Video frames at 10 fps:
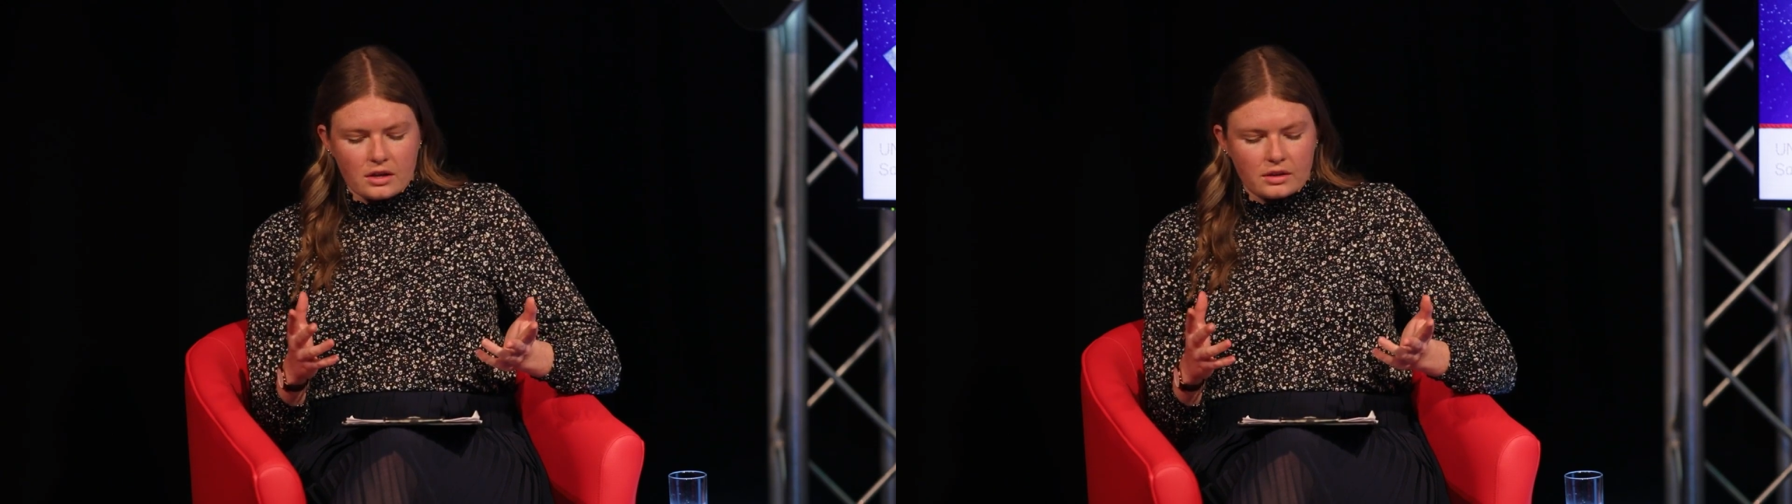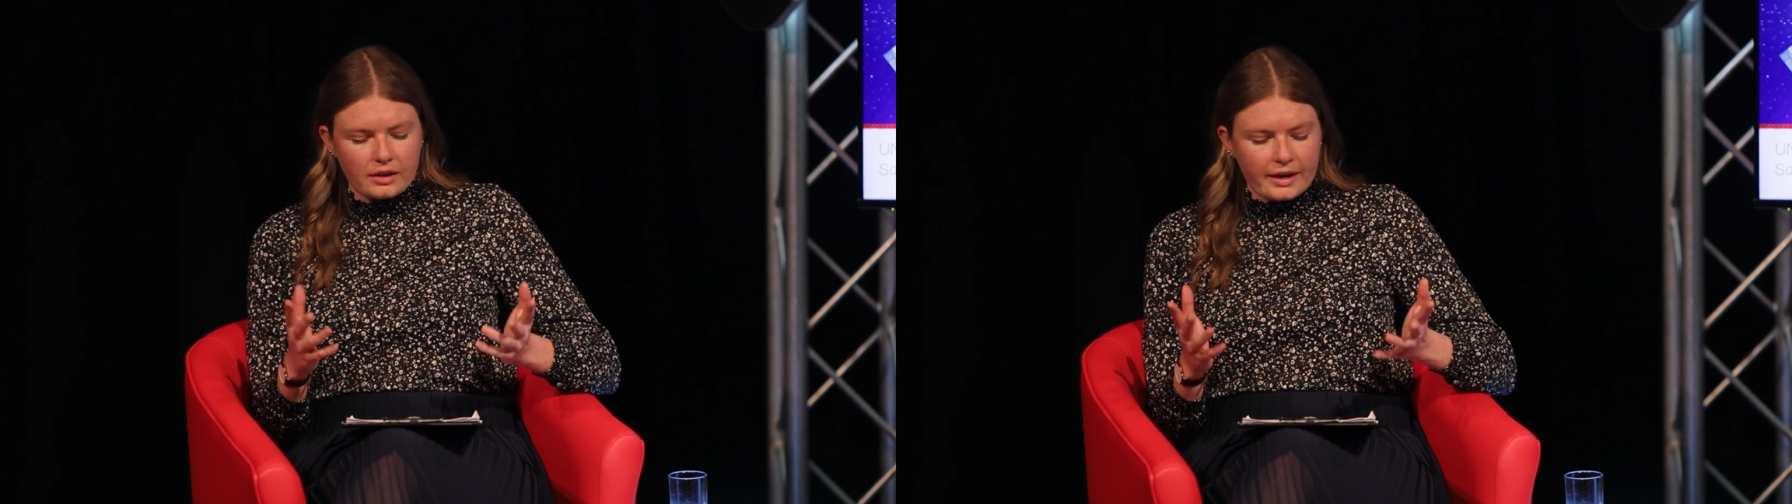
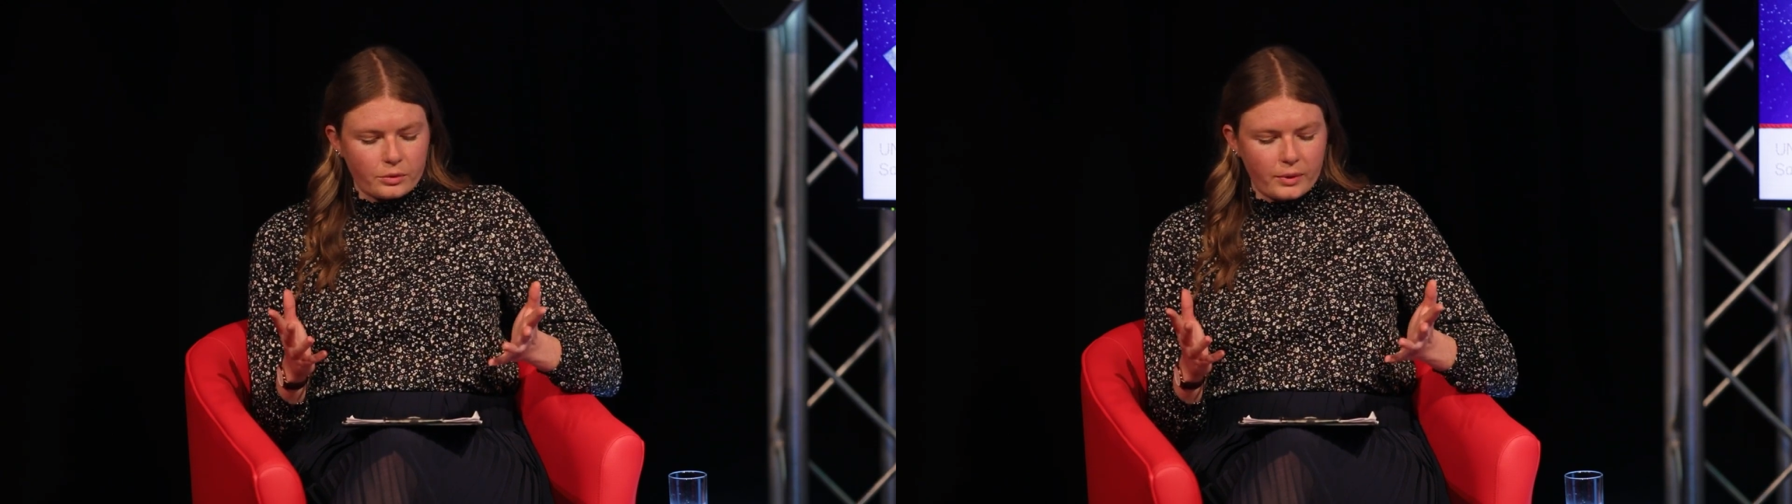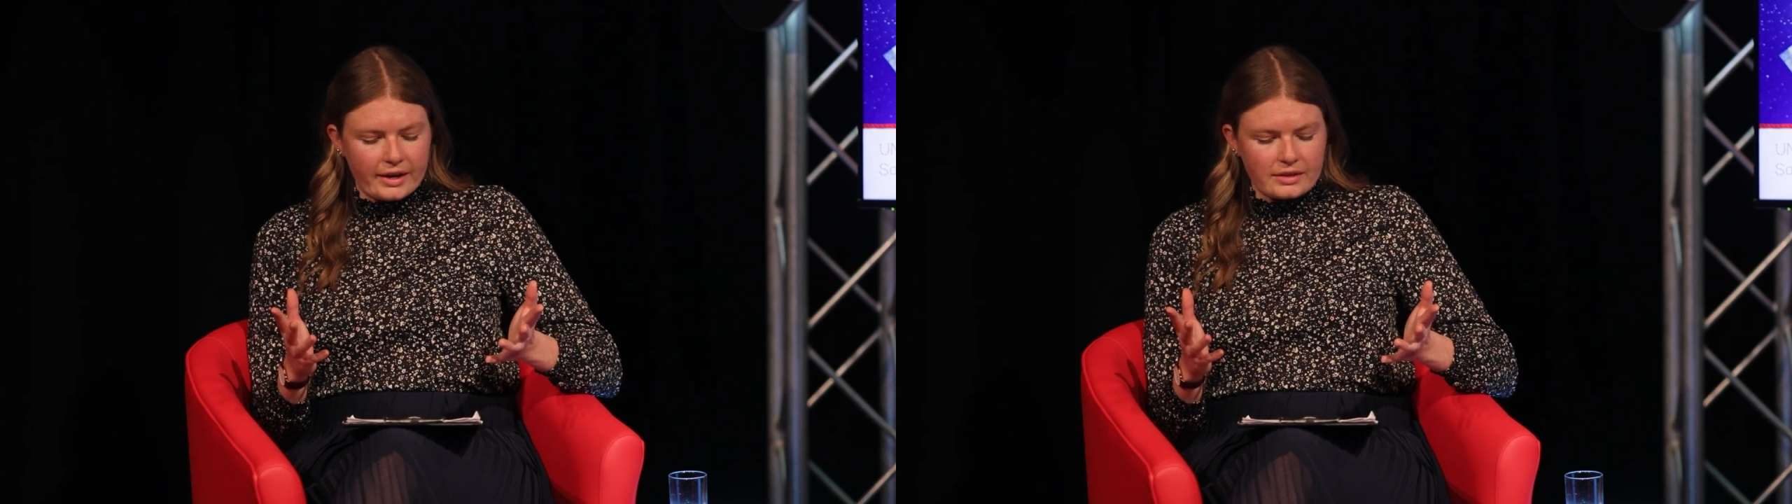
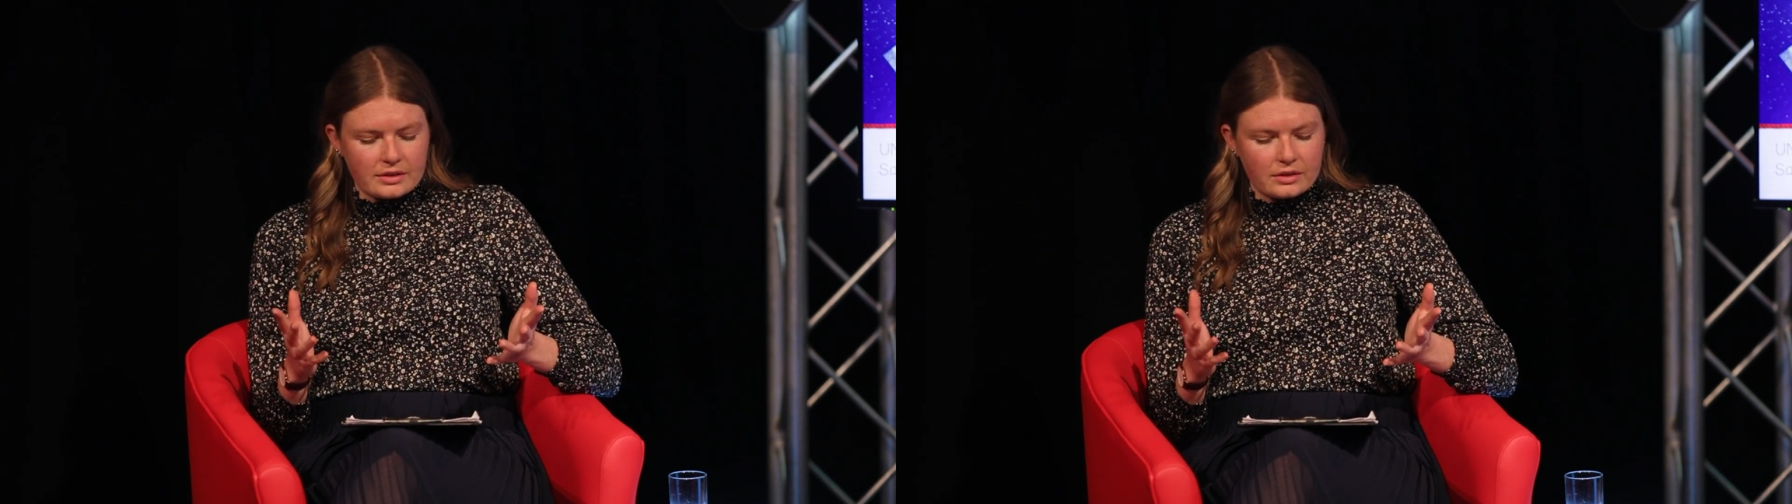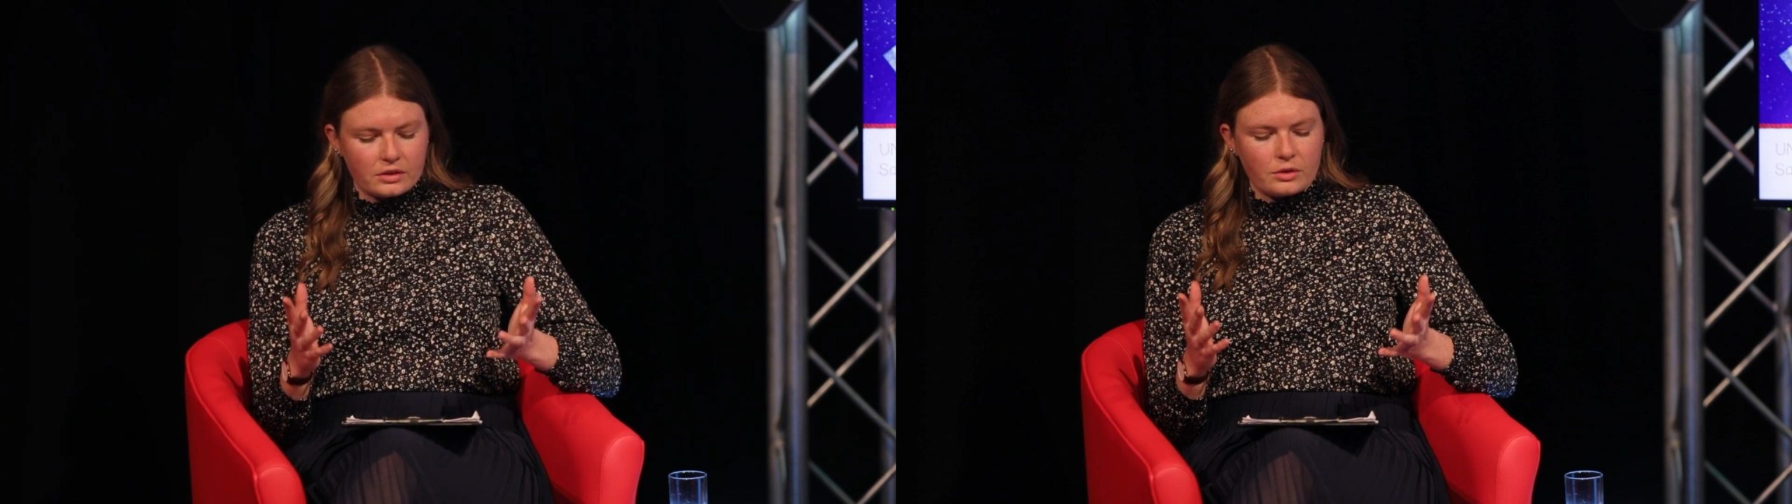Likewise,
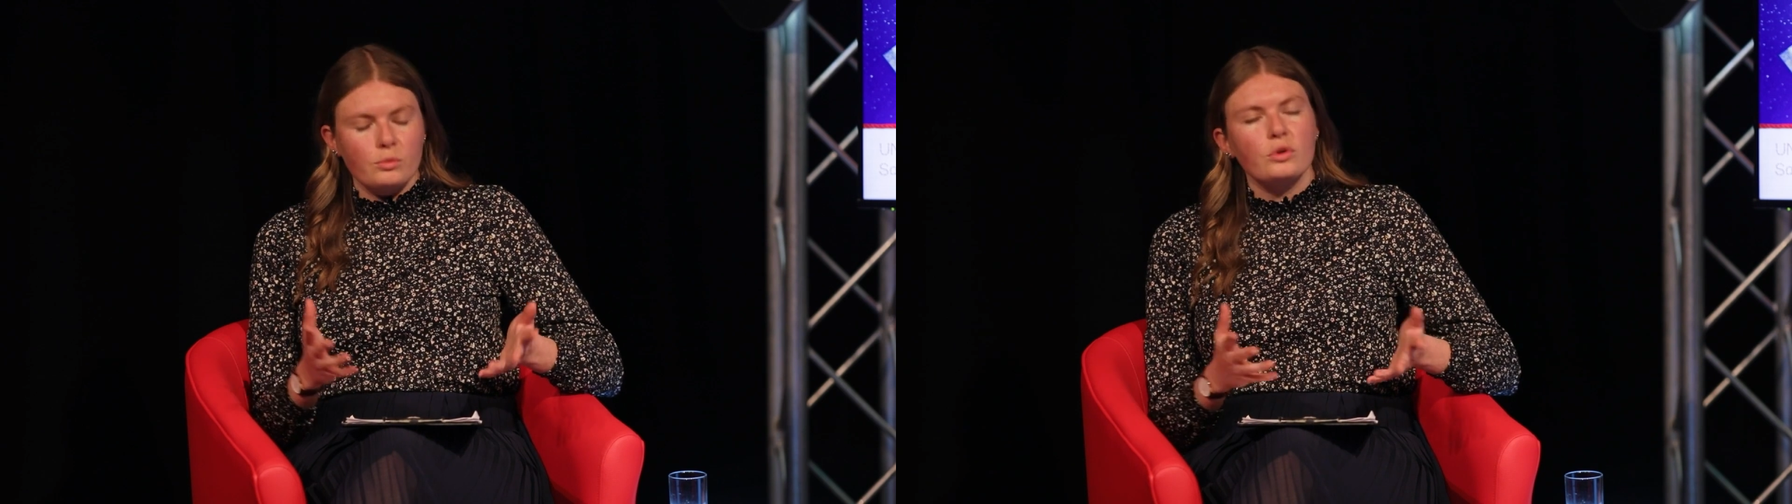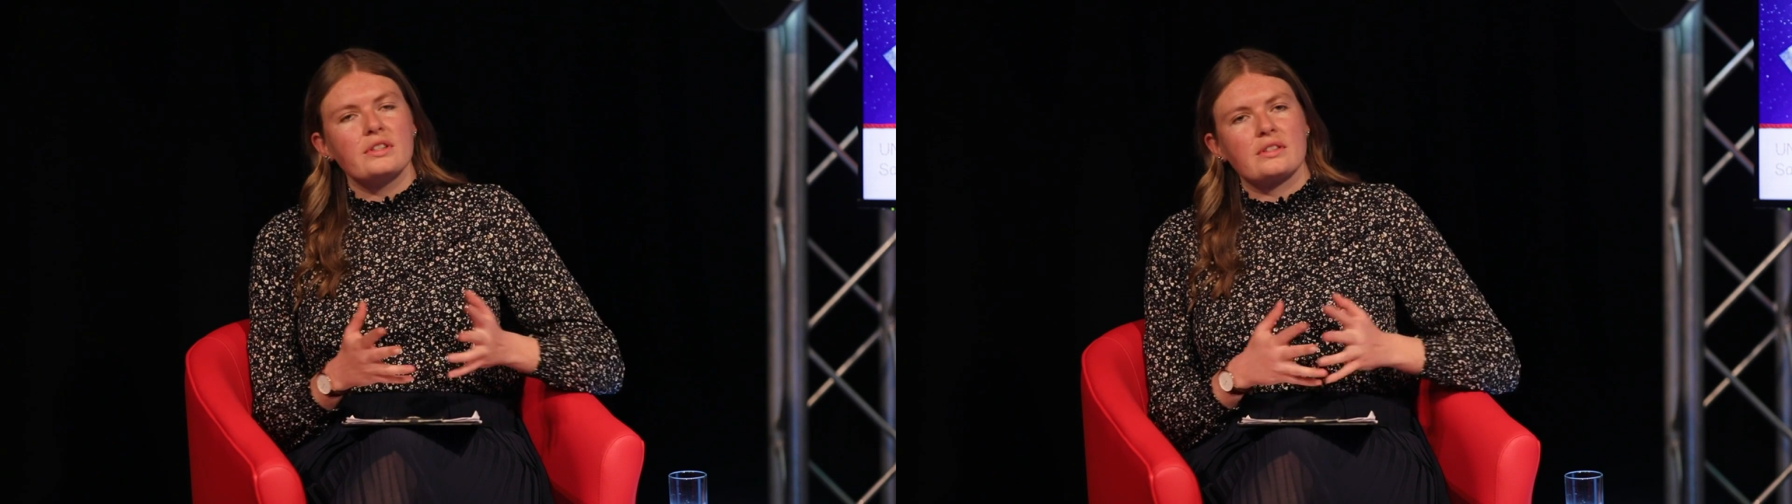the Moon